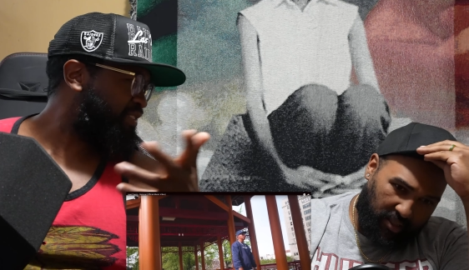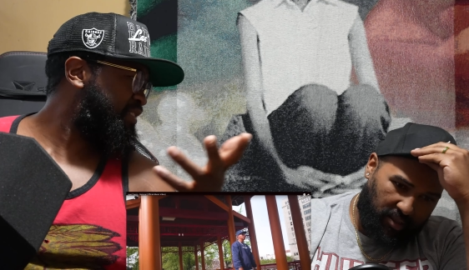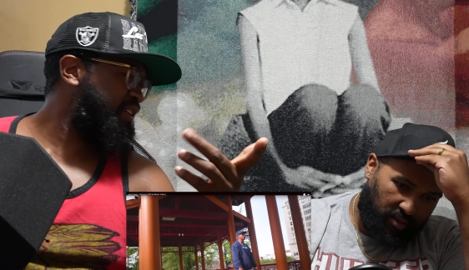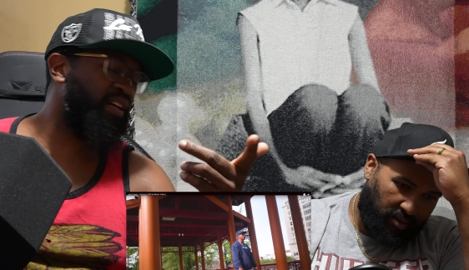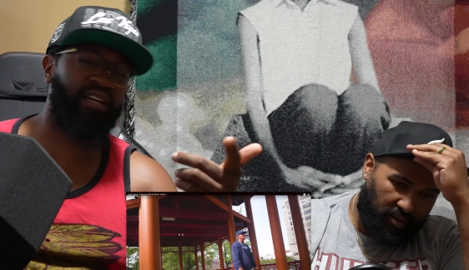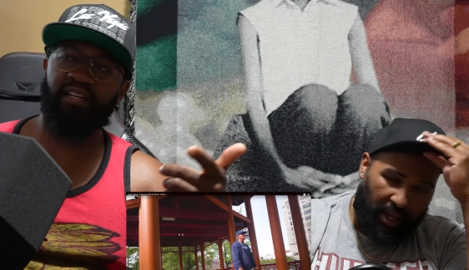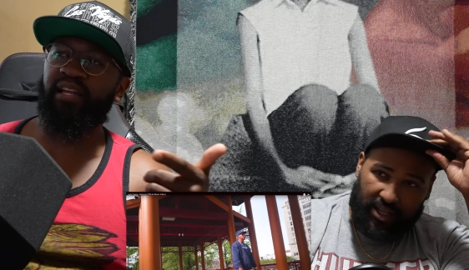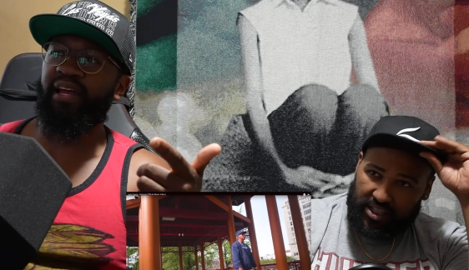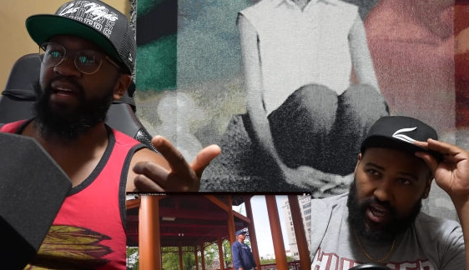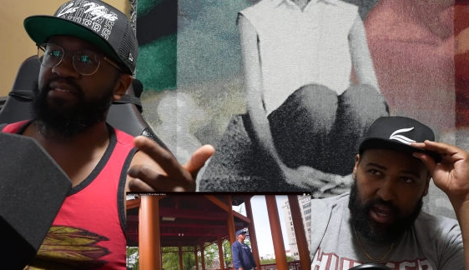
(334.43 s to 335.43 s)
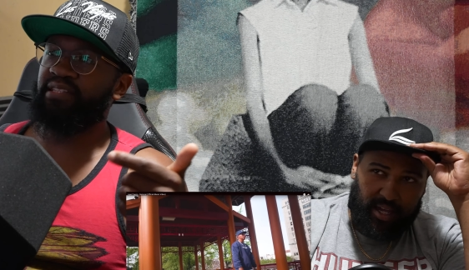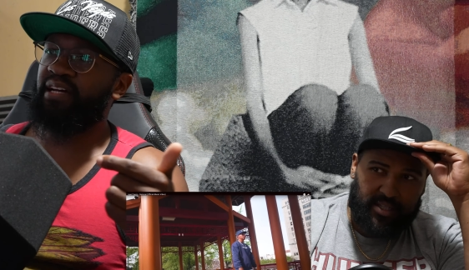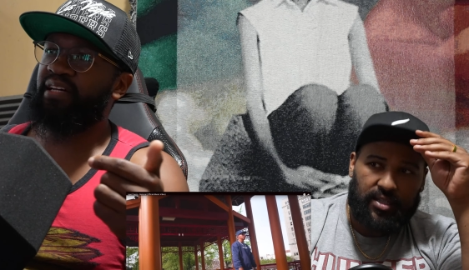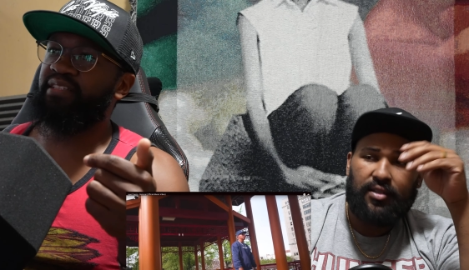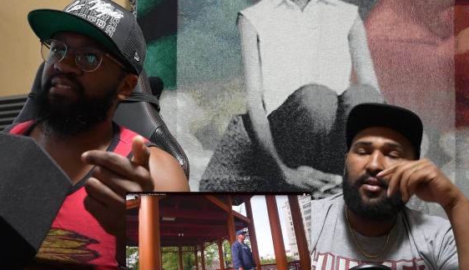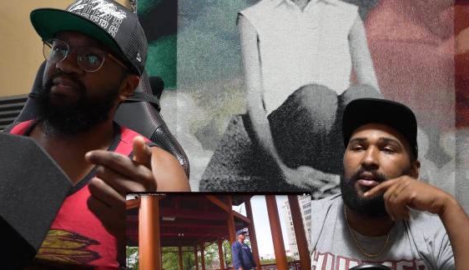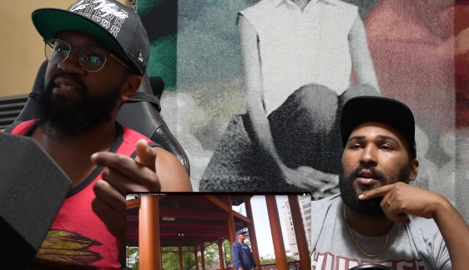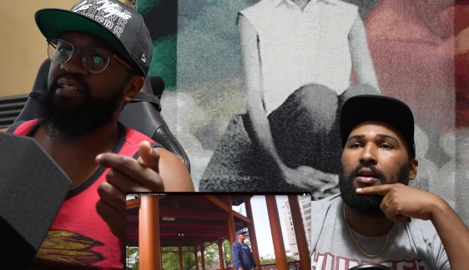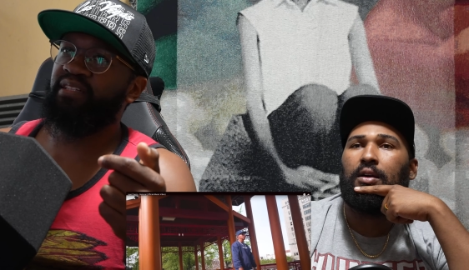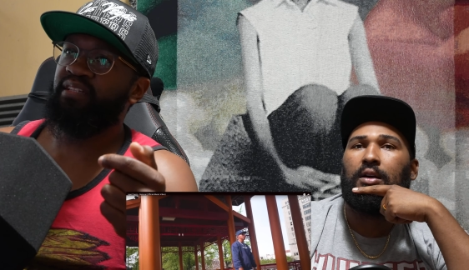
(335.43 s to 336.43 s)
Speaker 1: jazz. yeah, like, like jazz. Outside, you know what
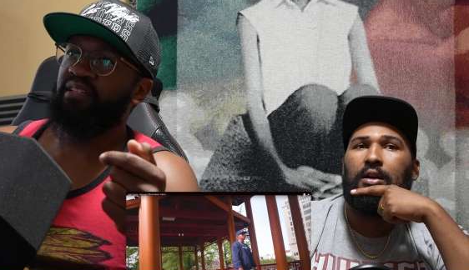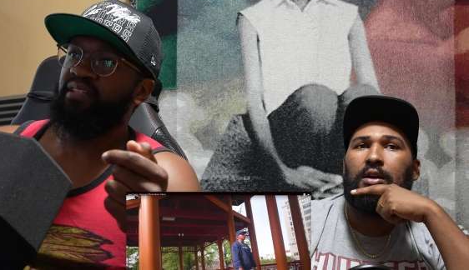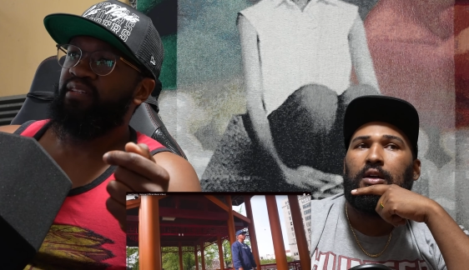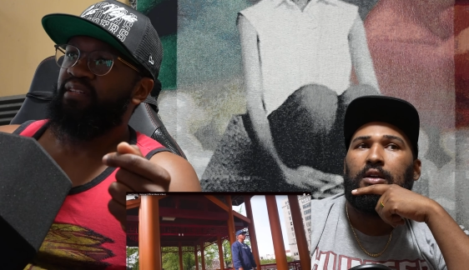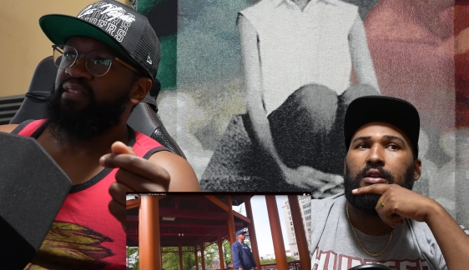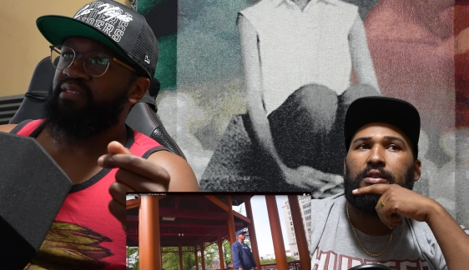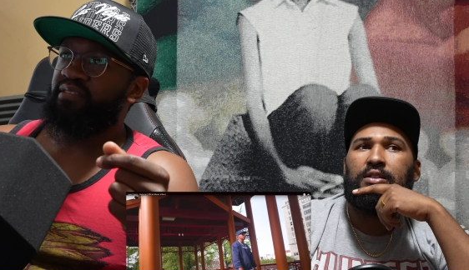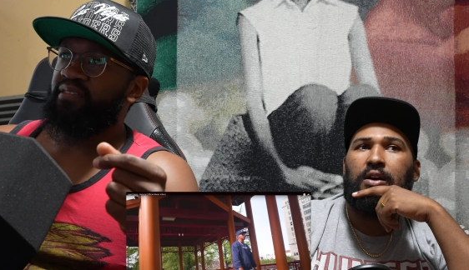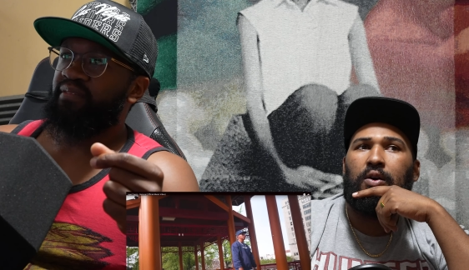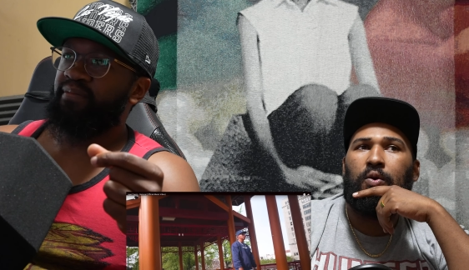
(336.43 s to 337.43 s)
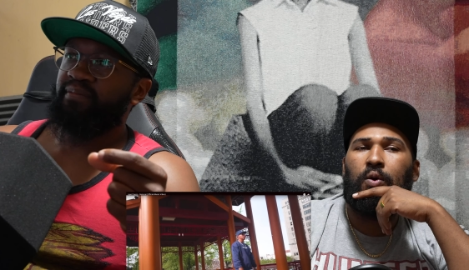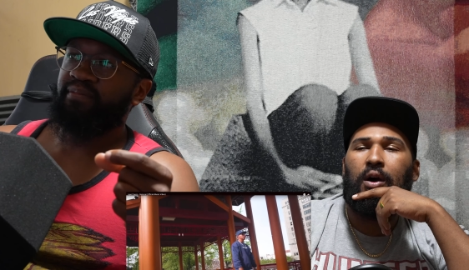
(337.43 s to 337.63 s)
I'm saying? So